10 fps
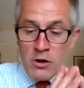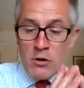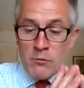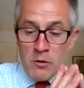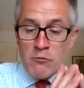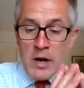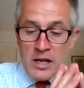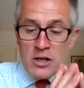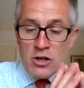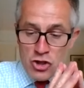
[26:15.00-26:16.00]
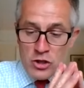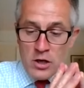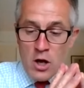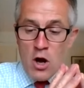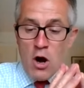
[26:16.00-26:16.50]
recognition
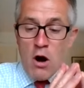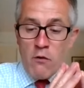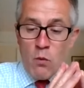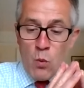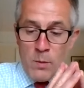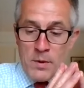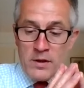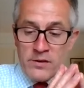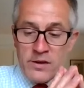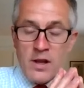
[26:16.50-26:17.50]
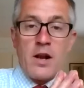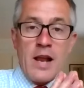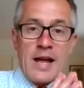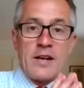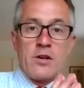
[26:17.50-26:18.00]
of women's
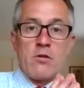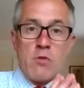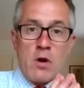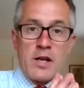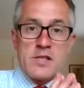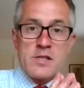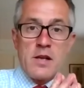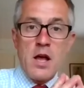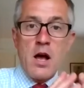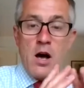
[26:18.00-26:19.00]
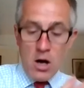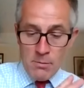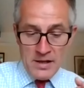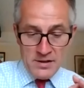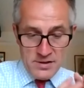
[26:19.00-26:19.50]
land rights.
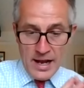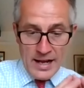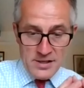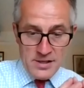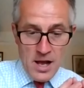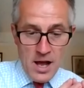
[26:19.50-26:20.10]
Amen to that.